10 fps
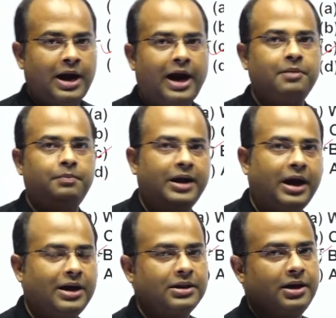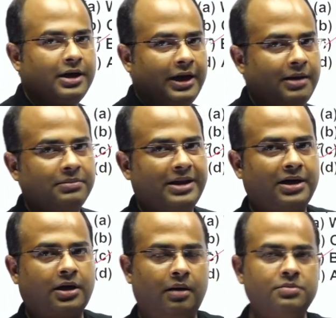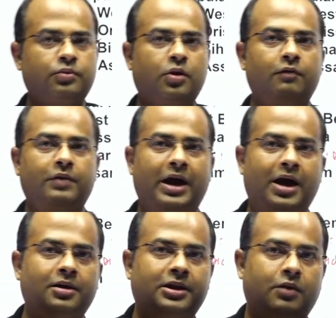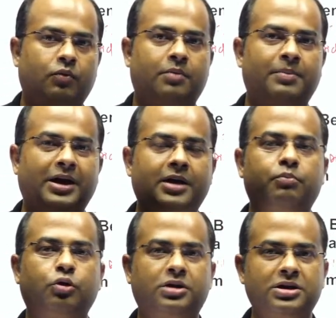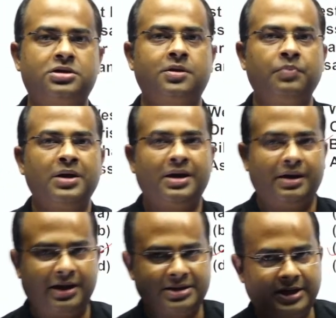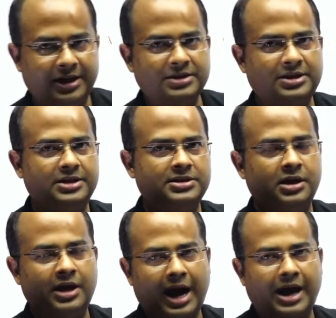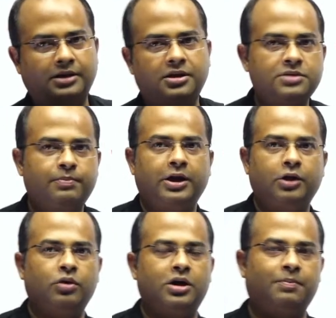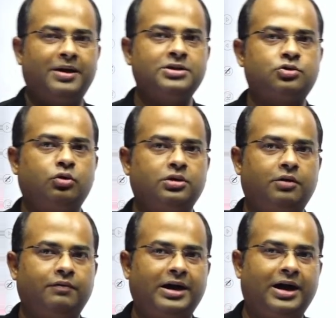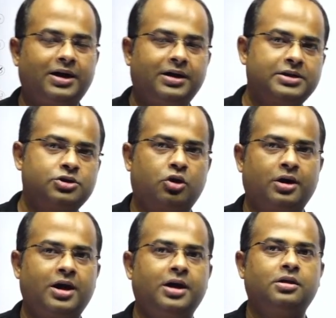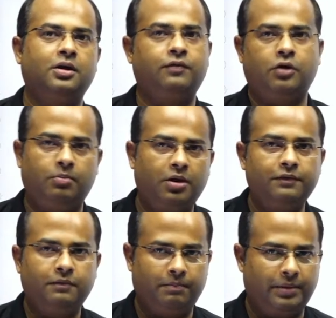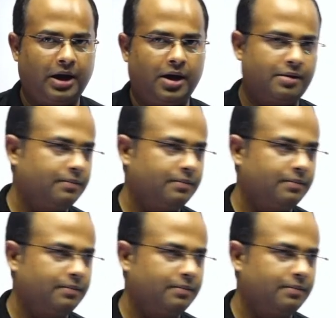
And Bihar, the name that comes from Bihar, there were many Buddhist residences at this particular place. So, the Bihar distorted in the form of Bihar.